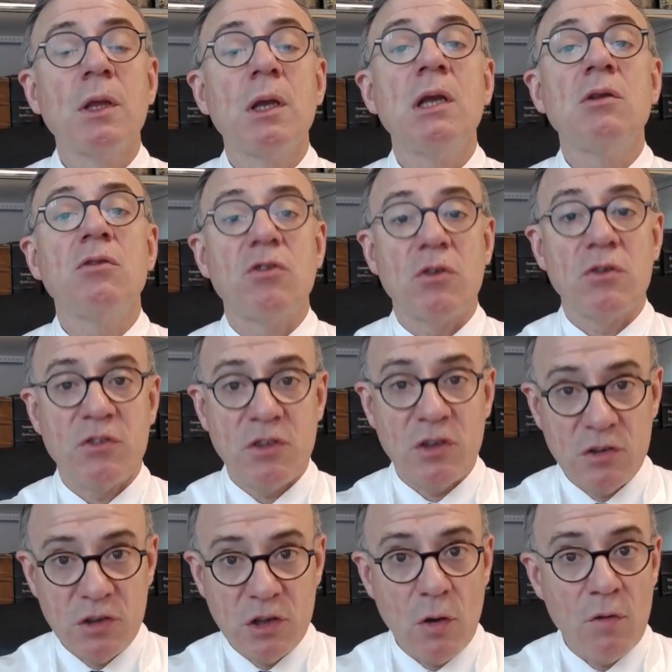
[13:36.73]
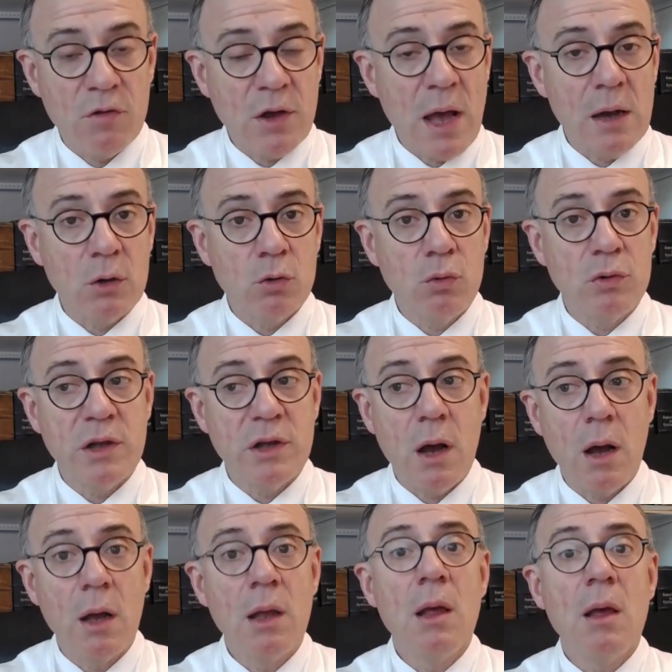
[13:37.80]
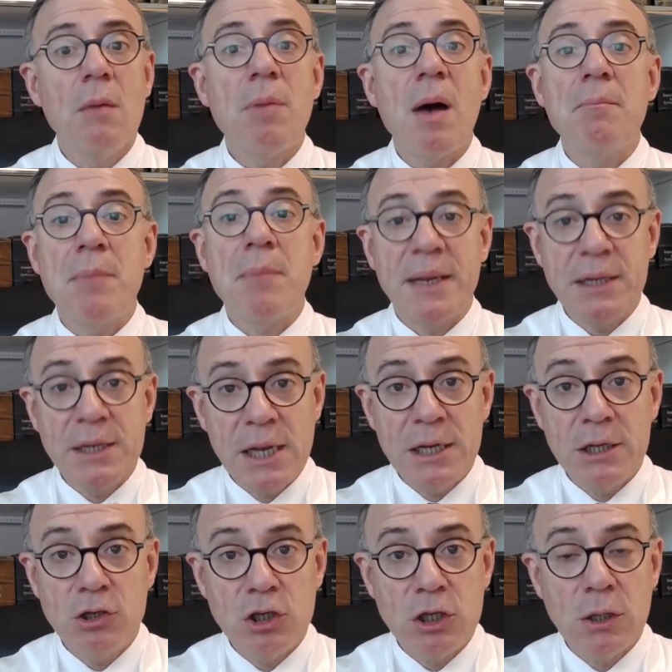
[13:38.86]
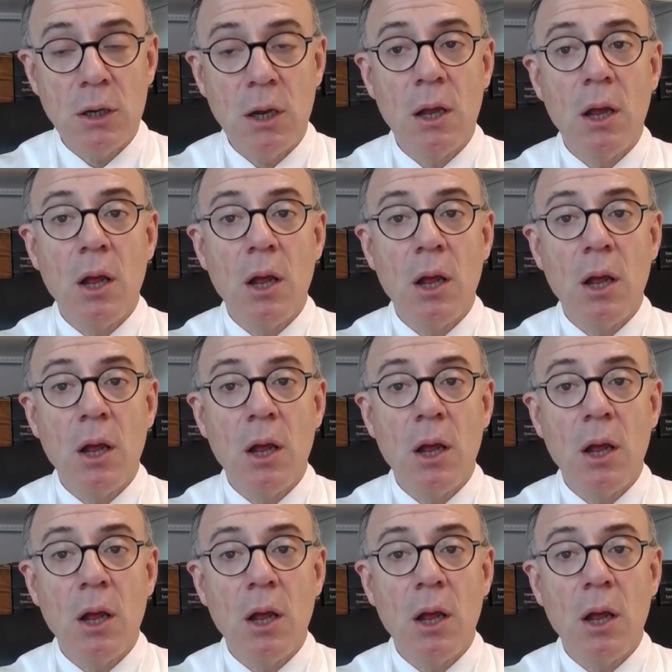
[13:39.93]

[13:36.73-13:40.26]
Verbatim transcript: in the city of Calcutta by managing